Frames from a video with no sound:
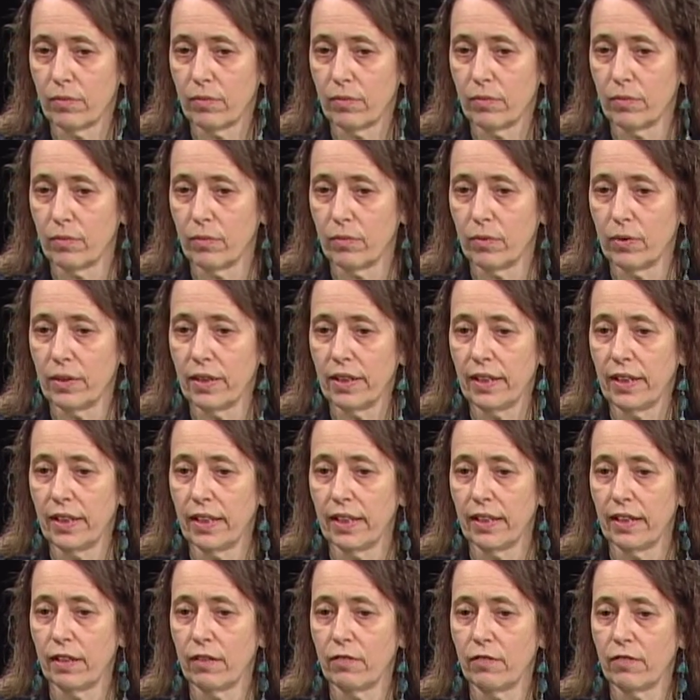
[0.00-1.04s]
We
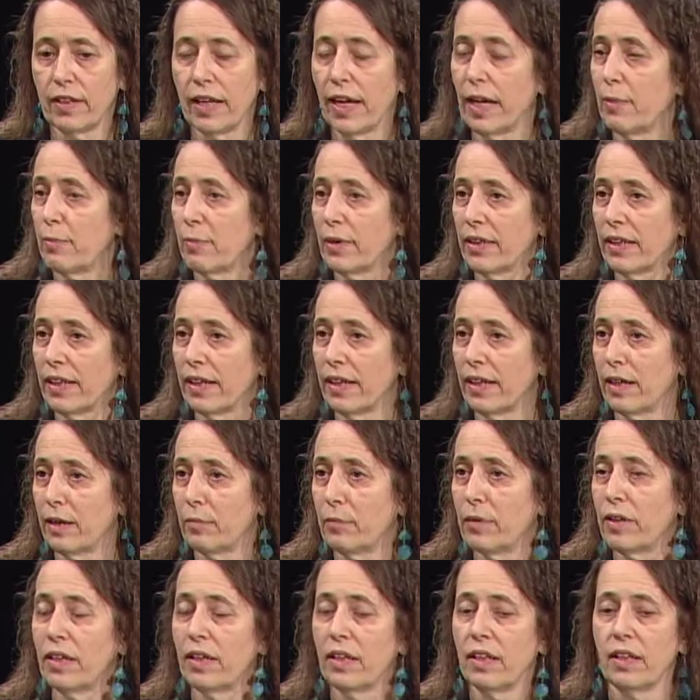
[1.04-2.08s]
have anatomy
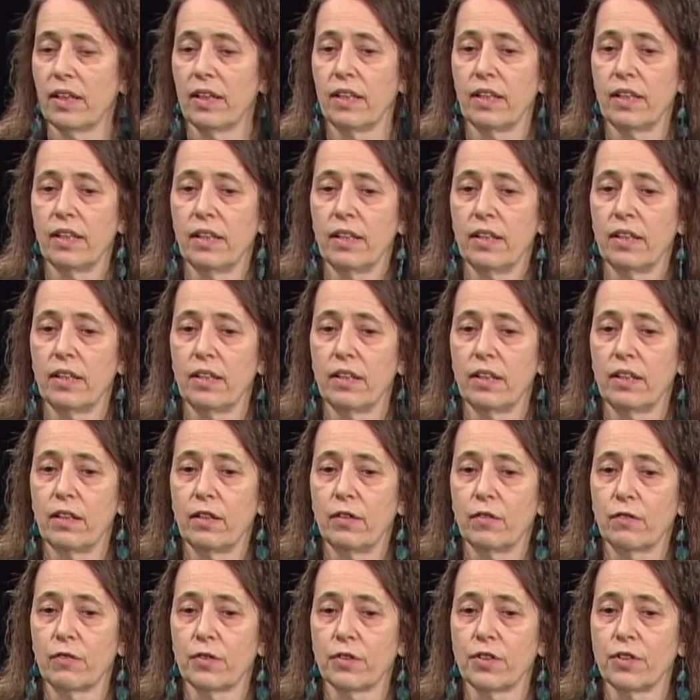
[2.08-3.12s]
lab in
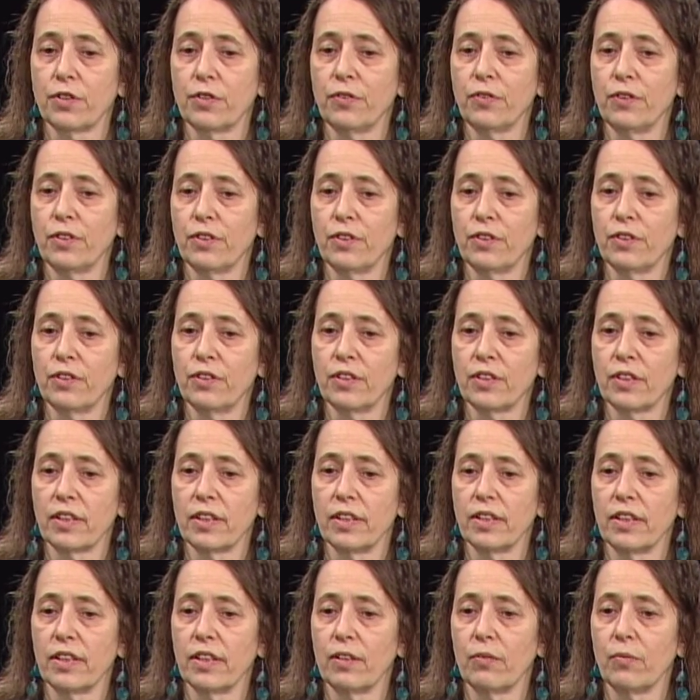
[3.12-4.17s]
our first 2 years,
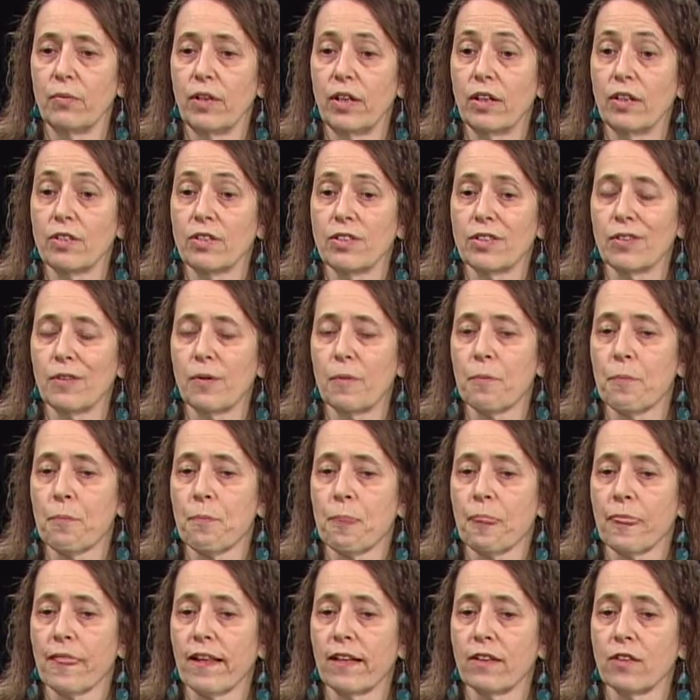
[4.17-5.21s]
and we also,
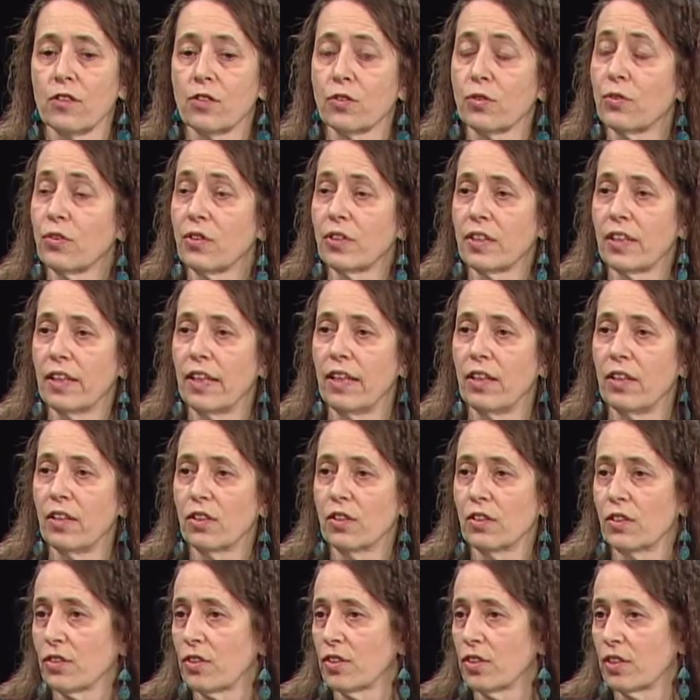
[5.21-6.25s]
the schools today
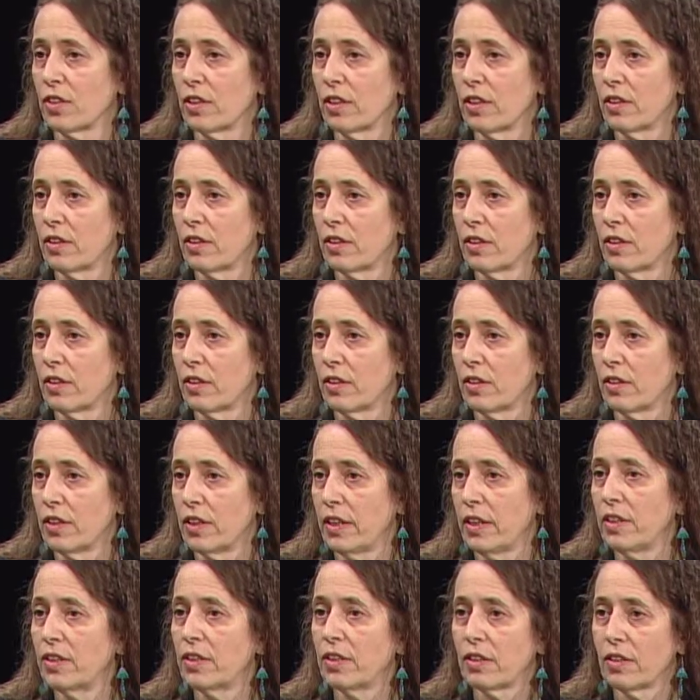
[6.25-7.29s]
also start
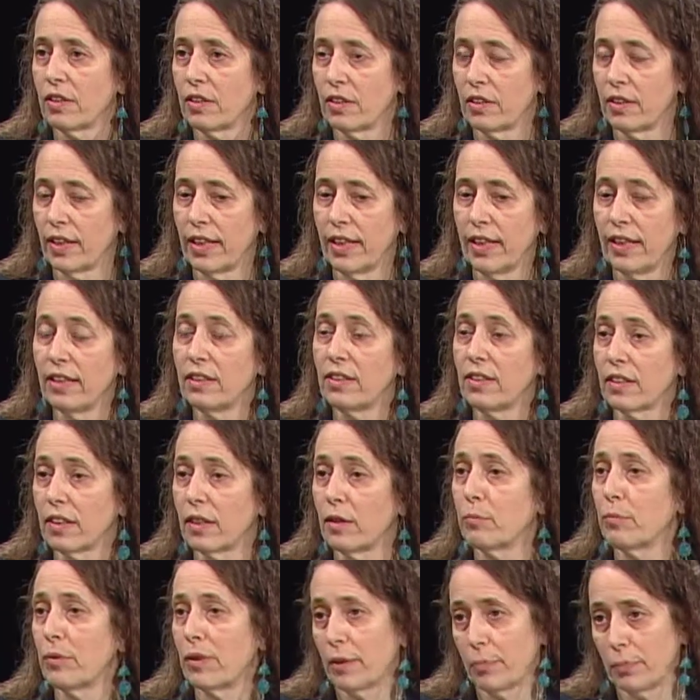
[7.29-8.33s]
teaching
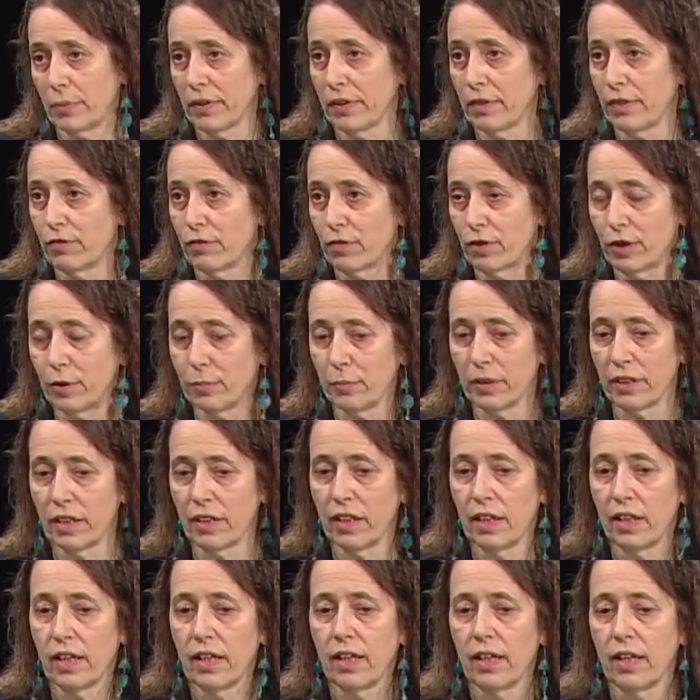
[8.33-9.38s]
hands-on manipulative treatment.
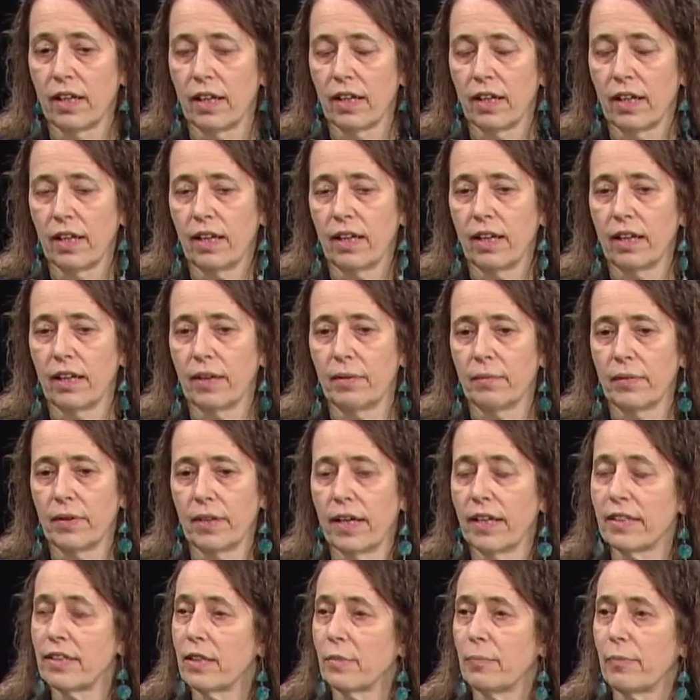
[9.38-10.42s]
An
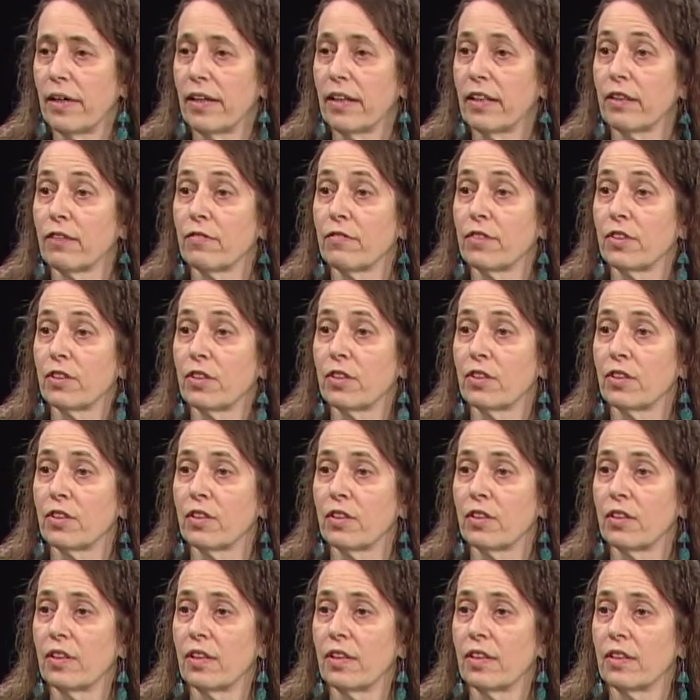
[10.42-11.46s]
osteopathic
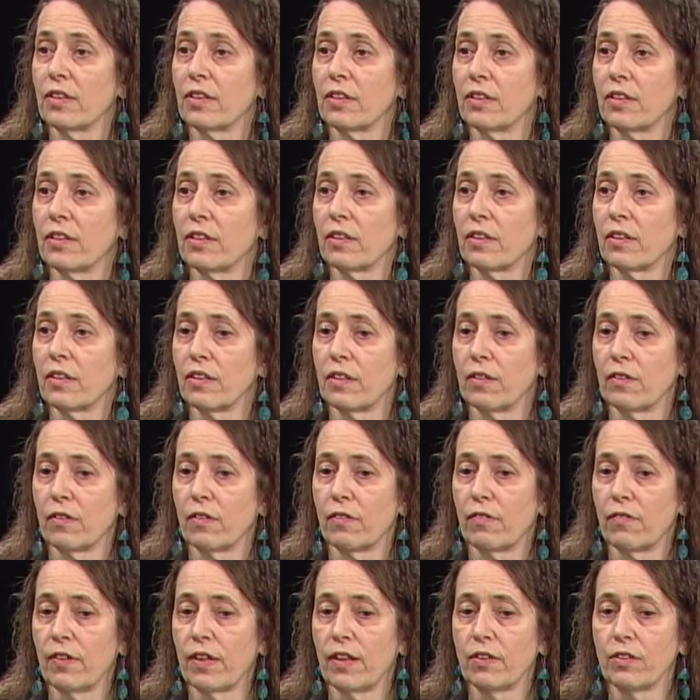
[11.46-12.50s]
physician, as the
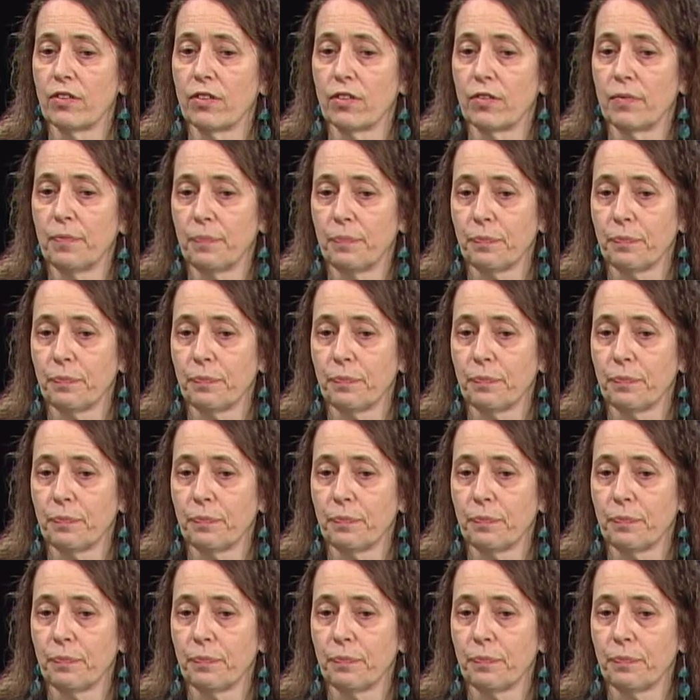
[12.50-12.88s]
founder,